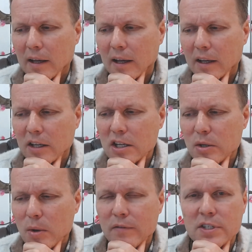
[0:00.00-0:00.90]
can you
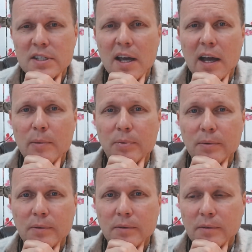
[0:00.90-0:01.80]
do it over Skype
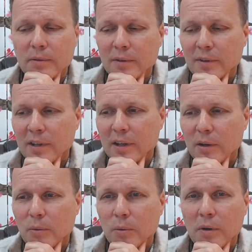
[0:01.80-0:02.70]

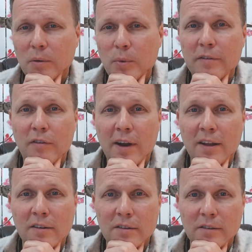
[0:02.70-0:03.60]
with a
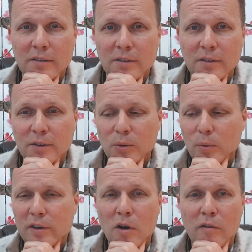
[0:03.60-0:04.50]
friend
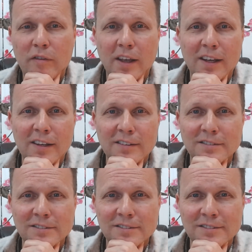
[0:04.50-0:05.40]
with coffee?
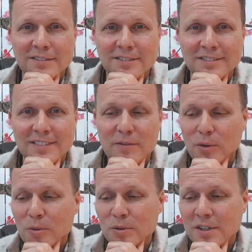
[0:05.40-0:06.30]
If
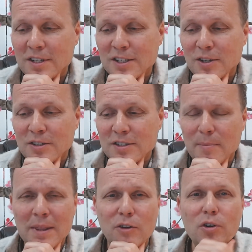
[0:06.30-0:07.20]
you're all to discuss, I
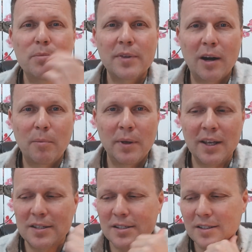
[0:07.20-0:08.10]
mean, group
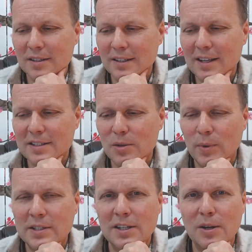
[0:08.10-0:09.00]
therapy that's the
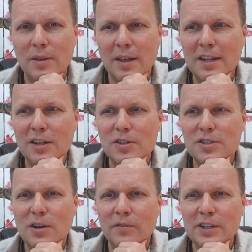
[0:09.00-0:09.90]
way to do that. Then you could
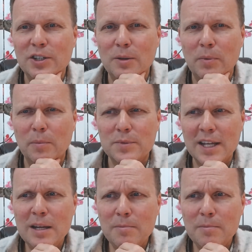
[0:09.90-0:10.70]
solve each of the problems. Then it'd